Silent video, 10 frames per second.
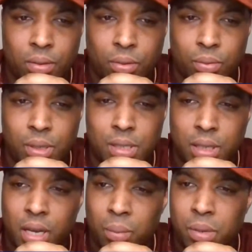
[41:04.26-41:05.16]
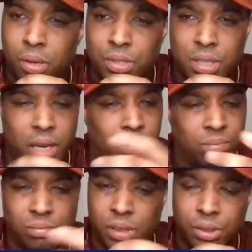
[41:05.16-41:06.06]
We need to get a Bielsa camp.
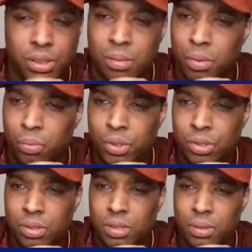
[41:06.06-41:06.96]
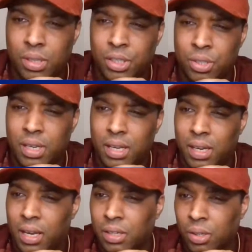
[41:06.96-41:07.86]
Legitimate. They should get
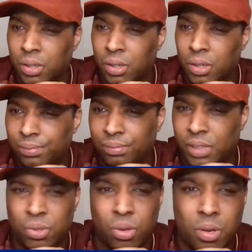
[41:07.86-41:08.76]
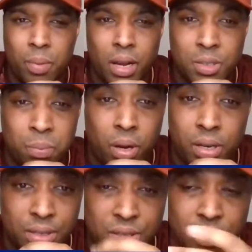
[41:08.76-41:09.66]
that. You know. They talk about his
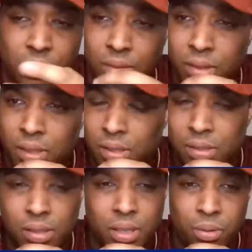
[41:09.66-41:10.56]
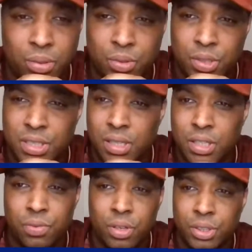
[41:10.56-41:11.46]
bucket still. You think that he was just
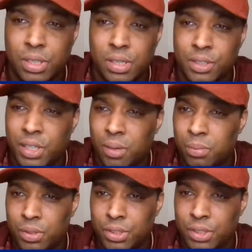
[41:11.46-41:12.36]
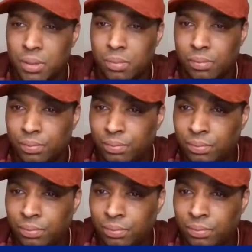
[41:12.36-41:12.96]
in his first year in the championship?